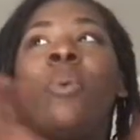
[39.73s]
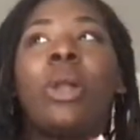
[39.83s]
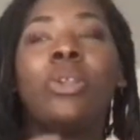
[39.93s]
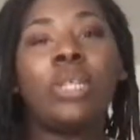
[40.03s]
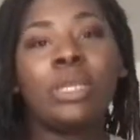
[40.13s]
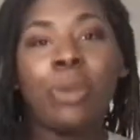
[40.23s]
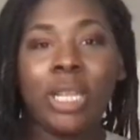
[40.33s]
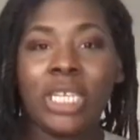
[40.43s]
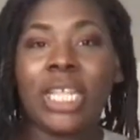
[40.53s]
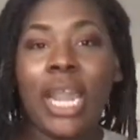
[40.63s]
working on this
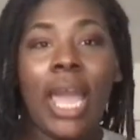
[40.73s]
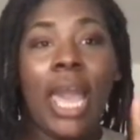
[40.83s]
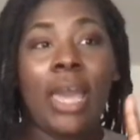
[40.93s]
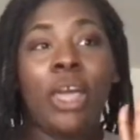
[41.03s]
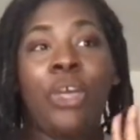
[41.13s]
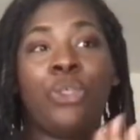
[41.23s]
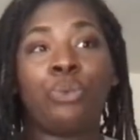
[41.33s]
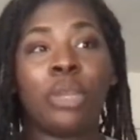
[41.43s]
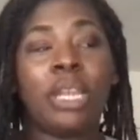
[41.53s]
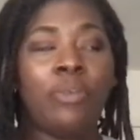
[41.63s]
project and I got
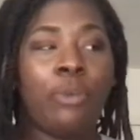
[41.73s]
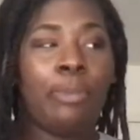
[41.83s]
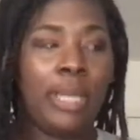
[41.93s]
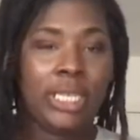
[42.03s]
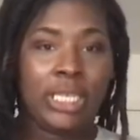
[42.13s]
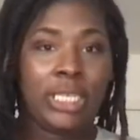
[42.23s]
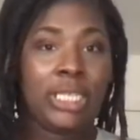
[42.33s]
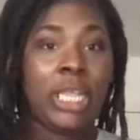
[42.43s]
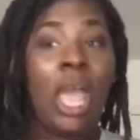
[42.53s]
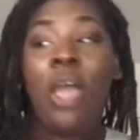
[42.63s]
three different
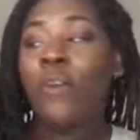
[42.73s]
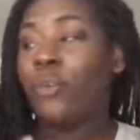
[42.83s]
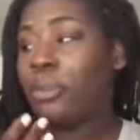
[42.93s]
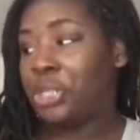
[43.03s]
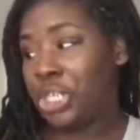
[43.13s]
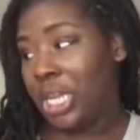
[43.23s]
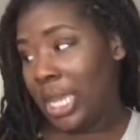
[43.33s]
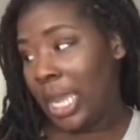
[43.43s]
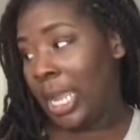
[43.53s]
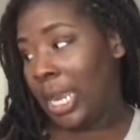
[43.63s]
pieces from
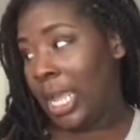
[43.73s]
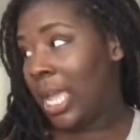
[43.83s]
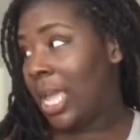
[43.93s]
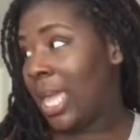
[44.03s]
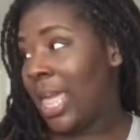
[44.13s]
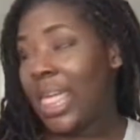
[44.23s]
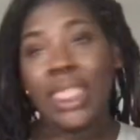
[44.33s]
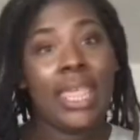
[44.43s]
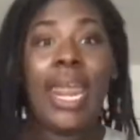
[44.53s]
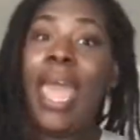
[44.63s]
Shein
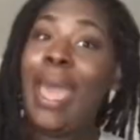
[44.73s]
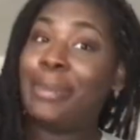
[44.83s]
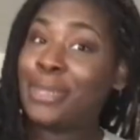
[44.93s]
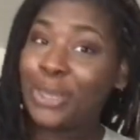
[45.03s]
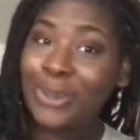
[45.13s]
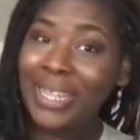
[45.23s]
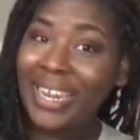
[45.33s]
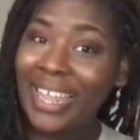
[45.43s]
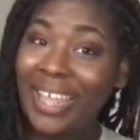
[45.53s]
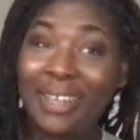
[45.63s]
that I
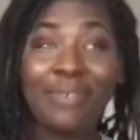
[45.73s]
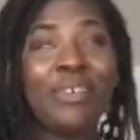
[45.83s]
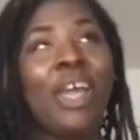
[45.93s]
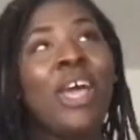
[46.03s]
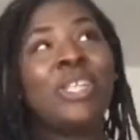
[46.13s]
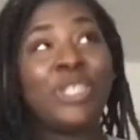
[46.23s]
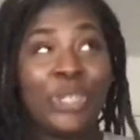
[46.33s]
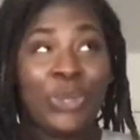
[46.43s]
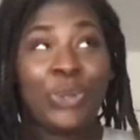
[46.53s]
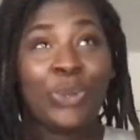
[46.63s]
absolutely love.
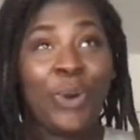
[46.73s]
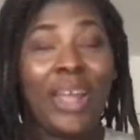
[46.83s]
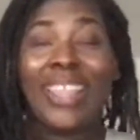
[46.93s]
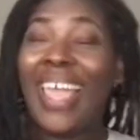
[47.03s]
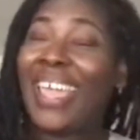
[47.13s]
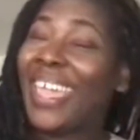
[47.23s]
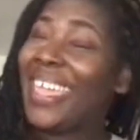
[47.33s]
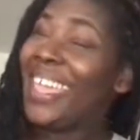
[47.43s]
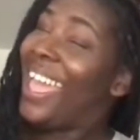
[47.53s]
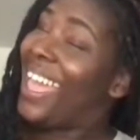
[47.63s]
Two are like,
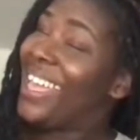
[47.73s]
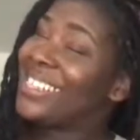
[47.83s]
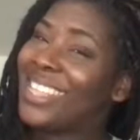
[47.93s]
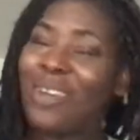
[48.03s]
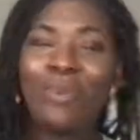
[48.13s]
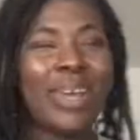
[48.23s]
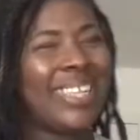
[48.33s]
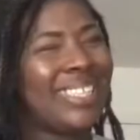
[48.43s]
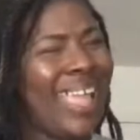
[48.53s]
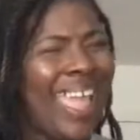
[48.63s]
yes, and
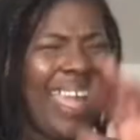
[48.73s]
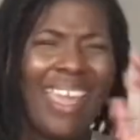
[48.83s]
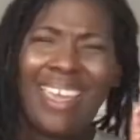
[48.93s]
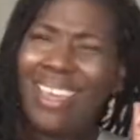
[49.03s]
one is like,